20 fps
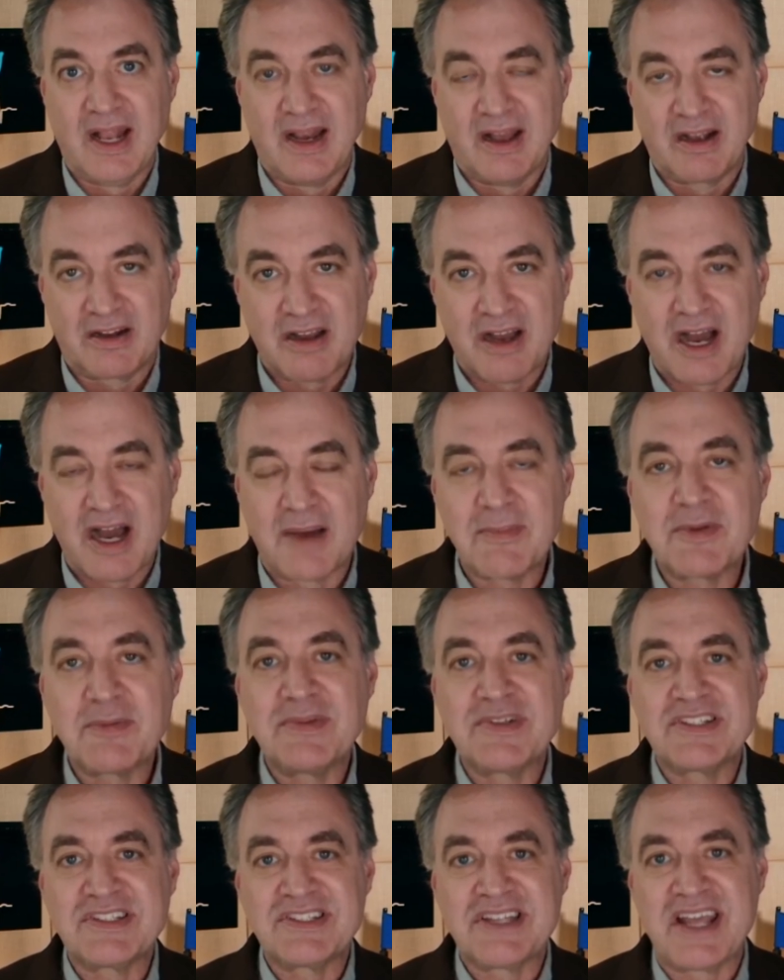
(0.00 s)
A common
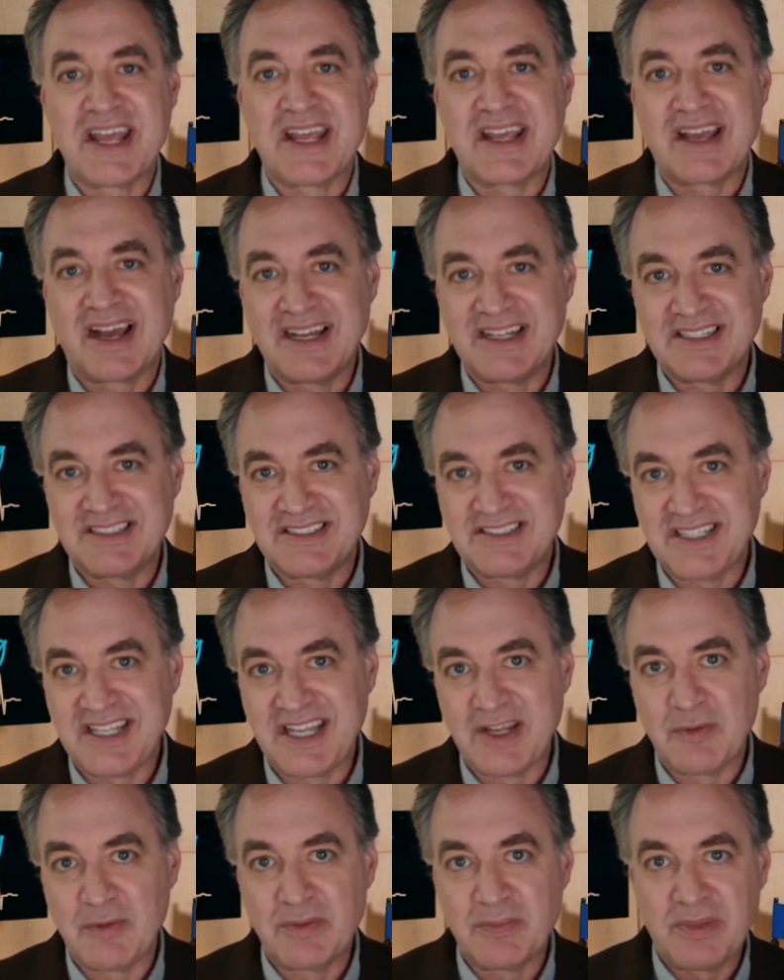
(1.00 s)
mistake I
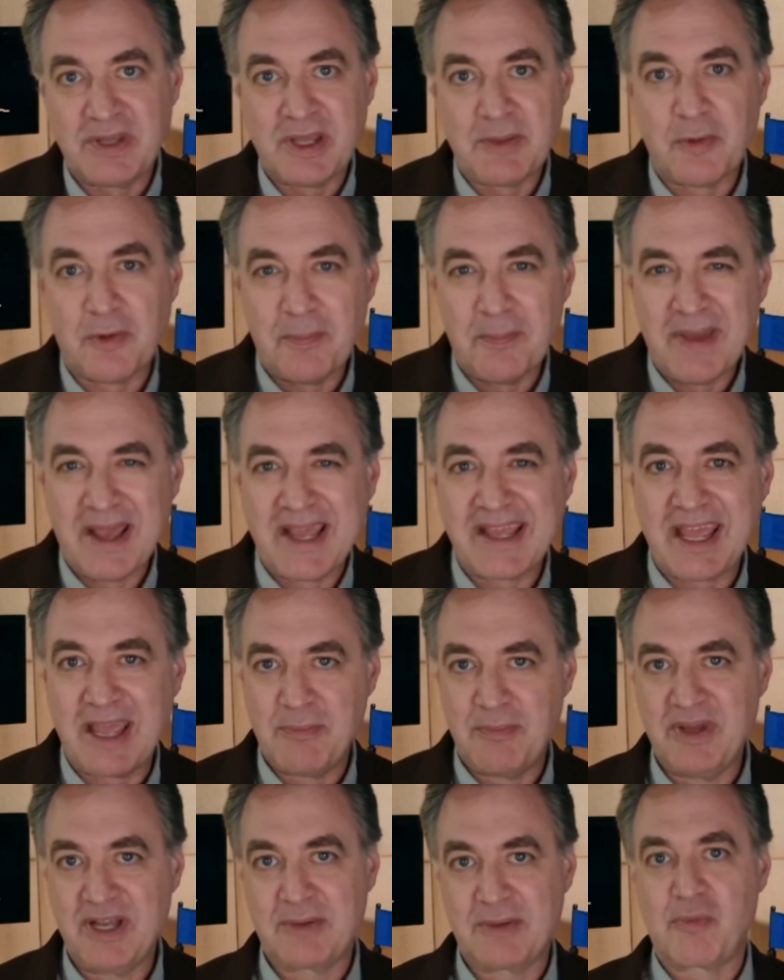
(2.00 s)
see when people make a
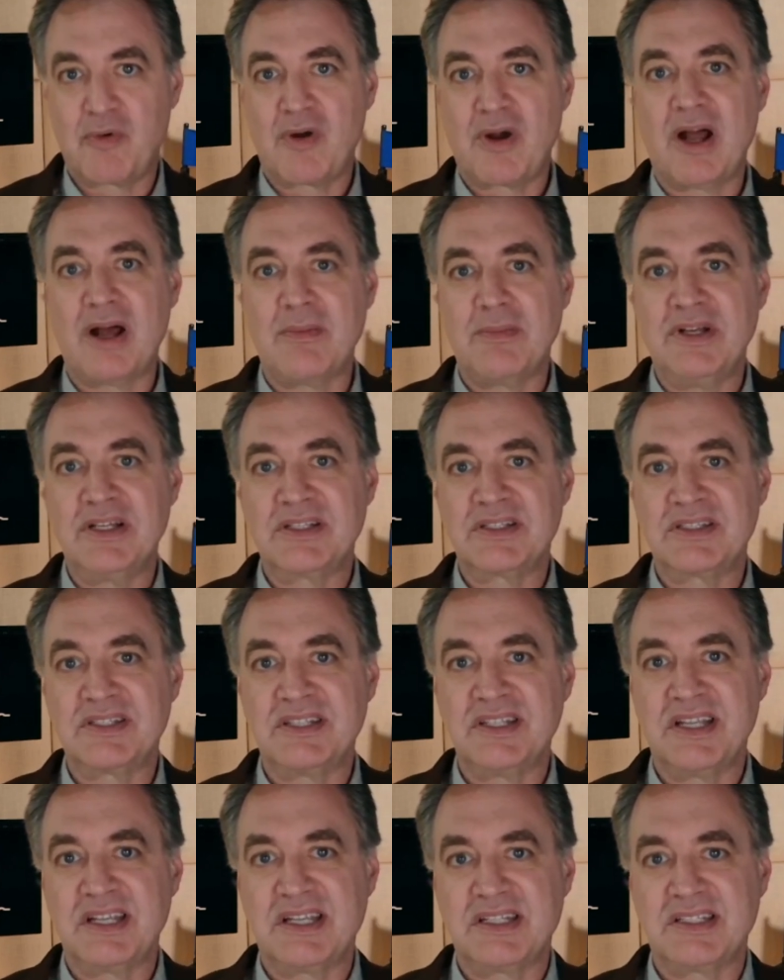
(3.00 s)
big
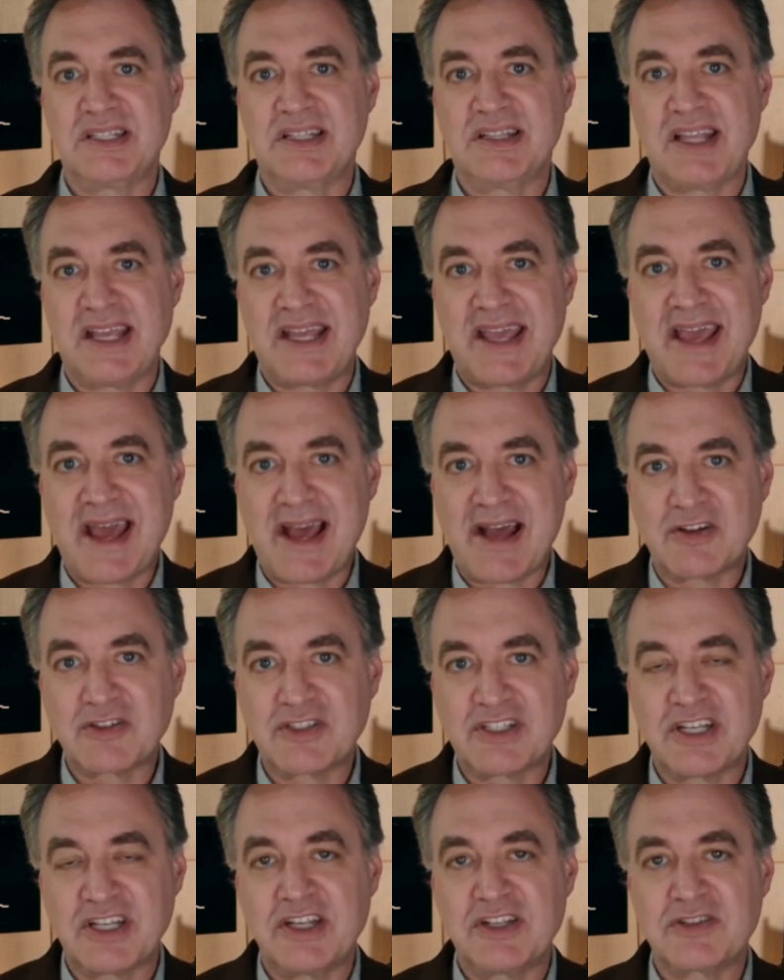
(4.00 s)
promise is that they
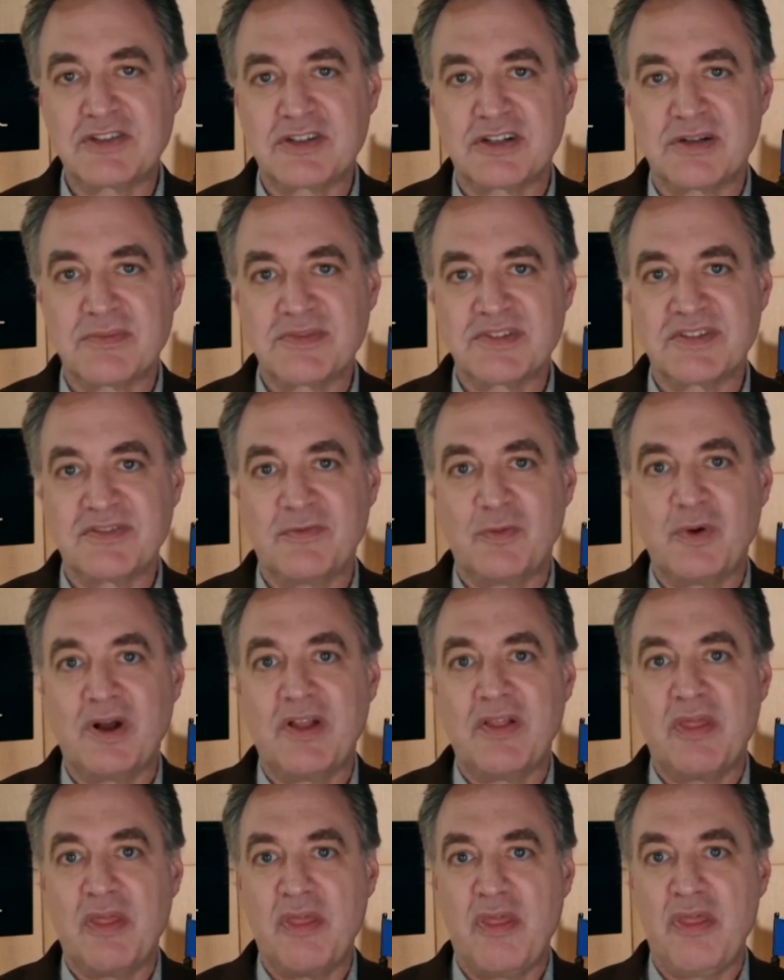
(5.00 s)
couch it in terms of
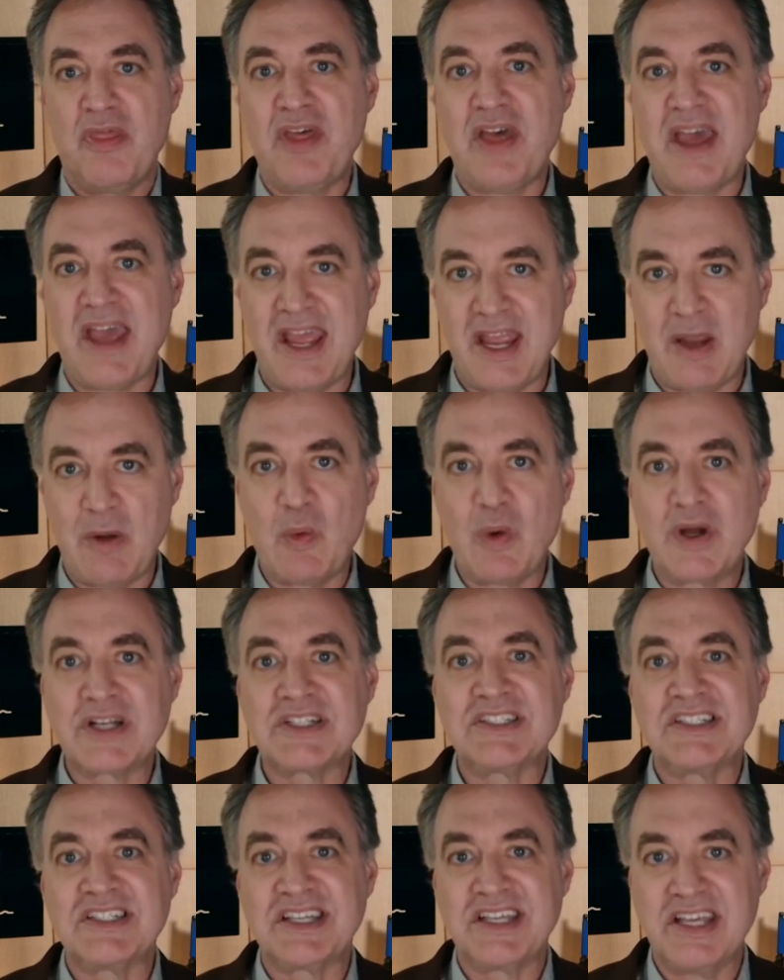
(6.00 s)
what they
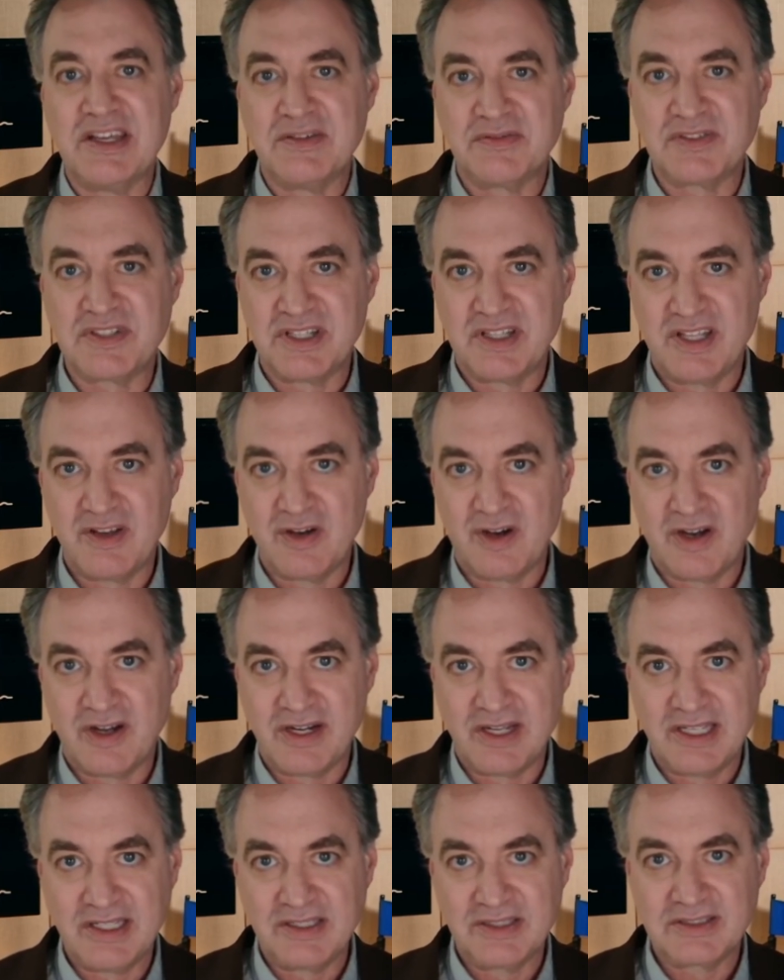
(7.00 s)
want to give to the
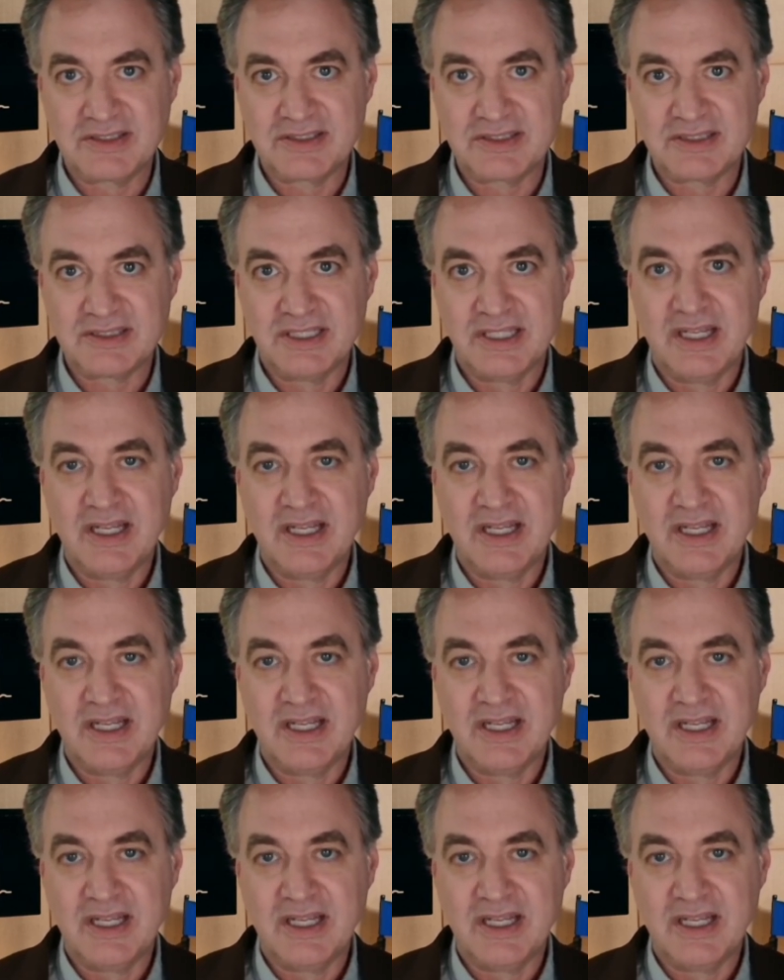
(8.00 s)
audience.